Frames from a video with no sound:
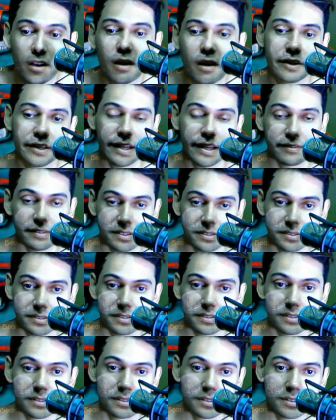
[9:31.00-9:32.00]
the hard
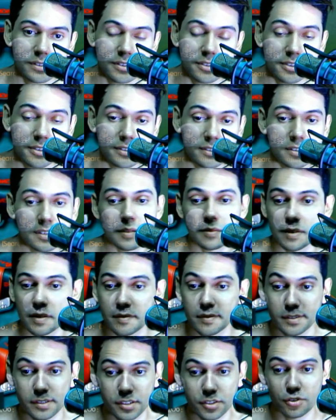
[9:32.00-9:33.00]
defense, not soft
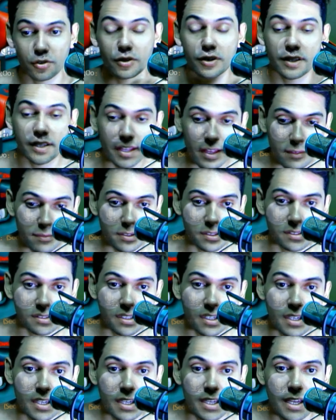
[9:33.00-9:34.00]
defense. Ignore the
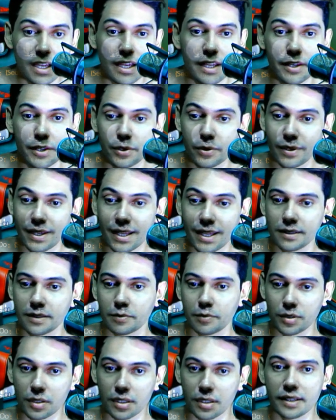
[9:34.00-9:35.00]
defense, and you get
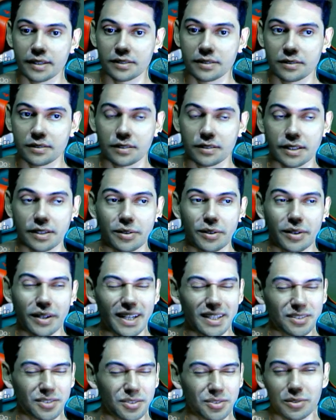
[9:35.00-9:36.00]
the plus. You
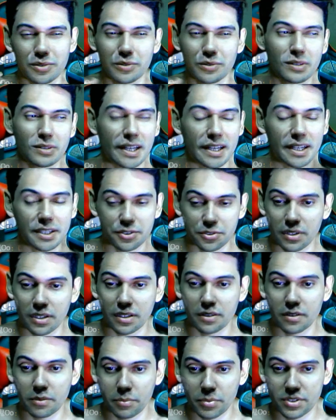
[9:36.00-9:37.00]
got to do like
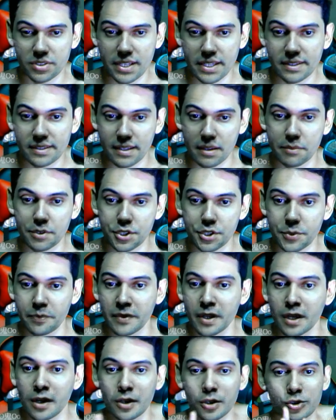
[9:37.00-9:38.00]
200% damage.
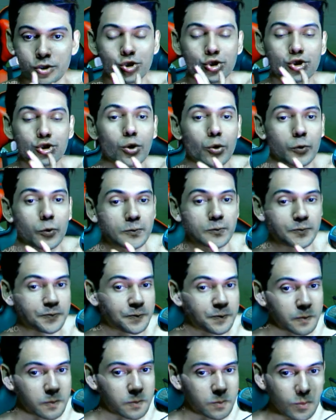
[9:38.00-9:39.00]
So
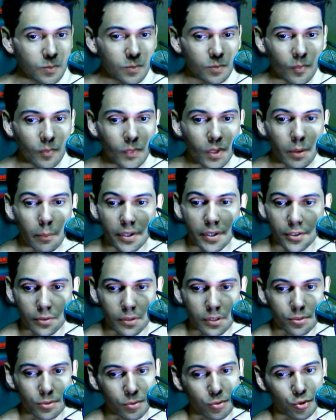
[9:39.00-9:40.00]
by
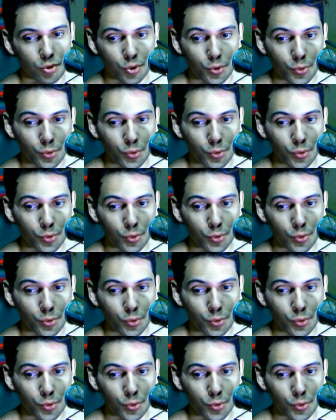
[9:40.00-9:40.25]
doing this